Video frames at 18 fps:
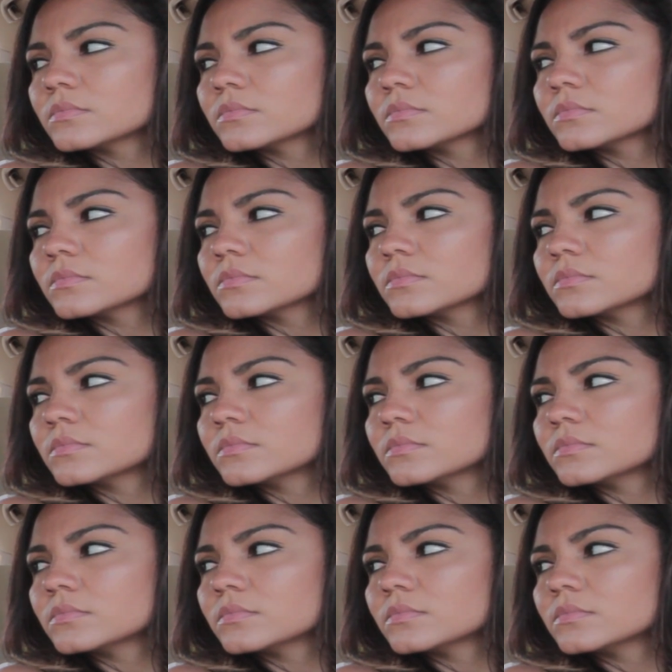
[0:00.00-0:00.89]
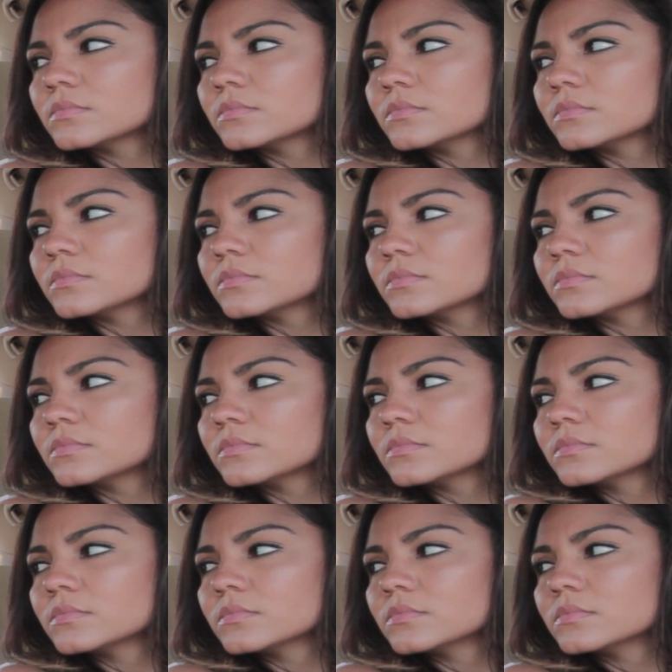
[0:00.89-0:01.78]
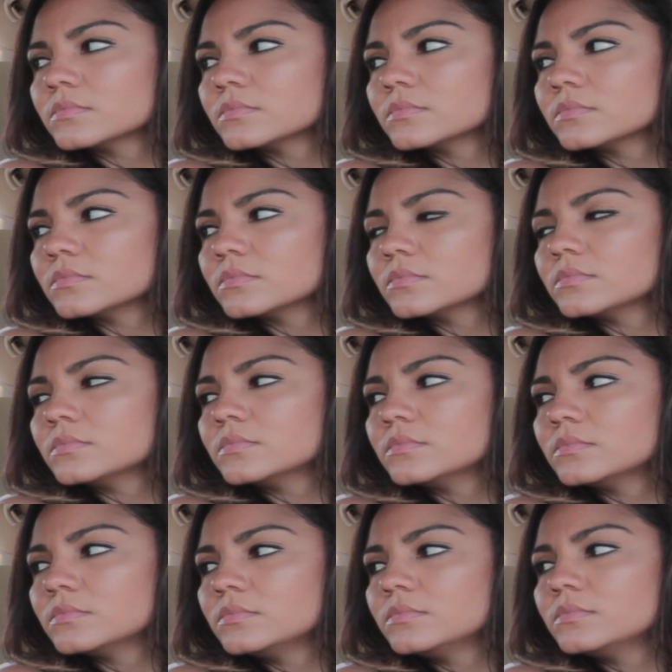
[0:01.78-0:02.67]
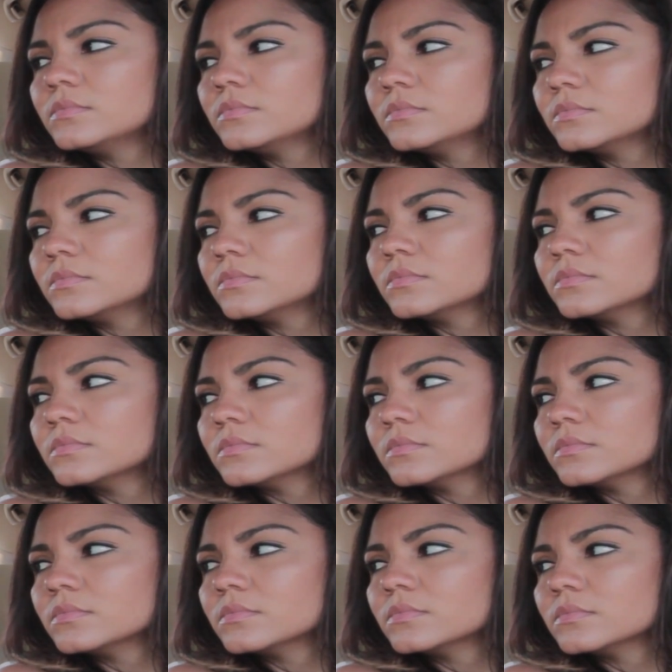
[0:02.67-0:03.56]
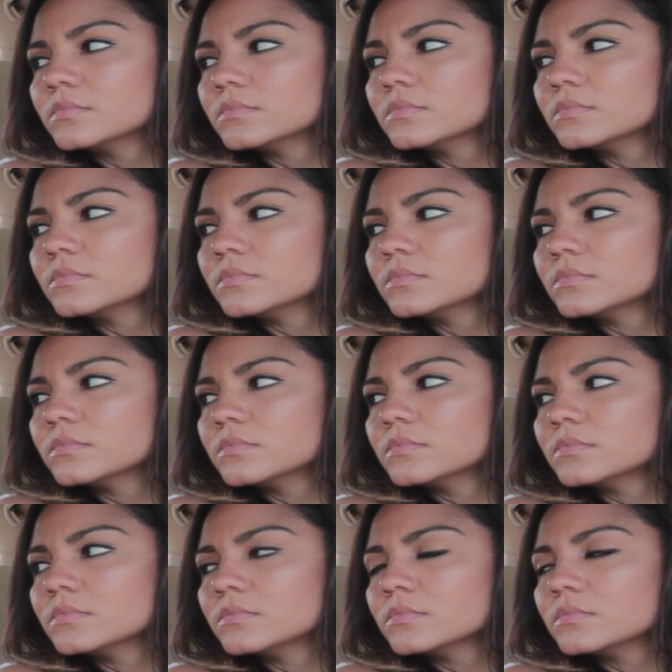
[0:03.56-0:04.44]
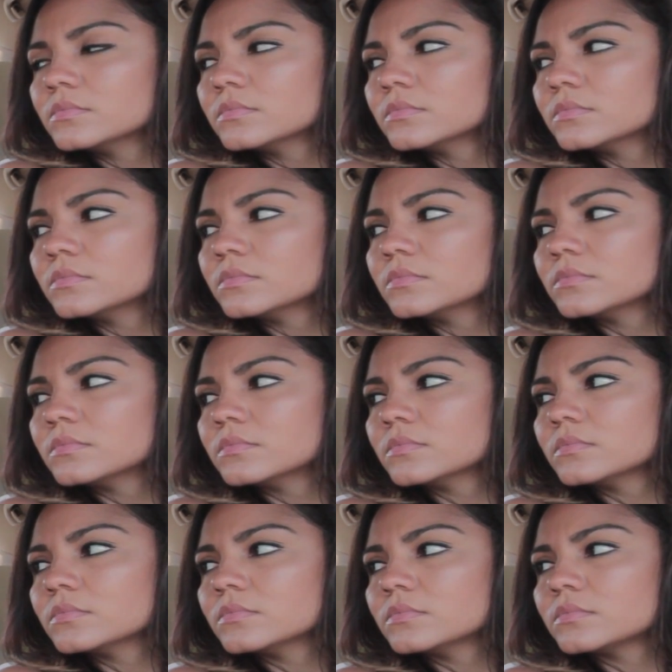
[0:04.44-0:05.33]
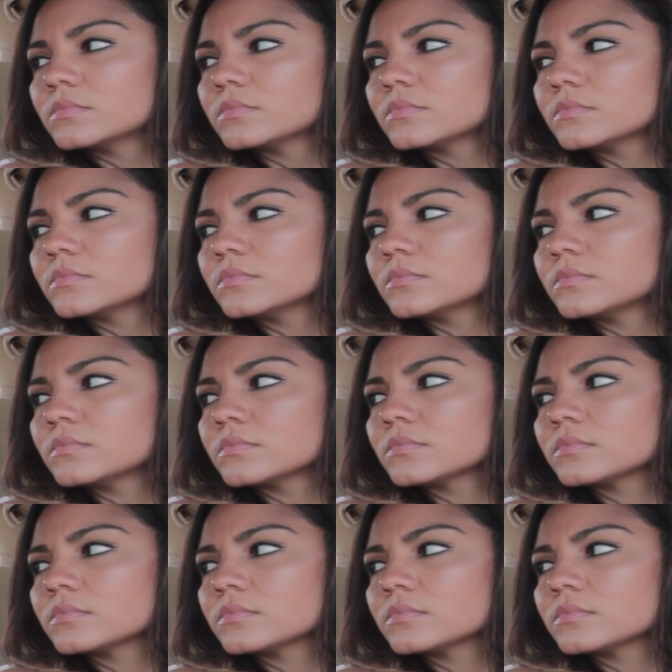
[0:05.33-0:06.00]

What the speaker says: This person isn't speaking.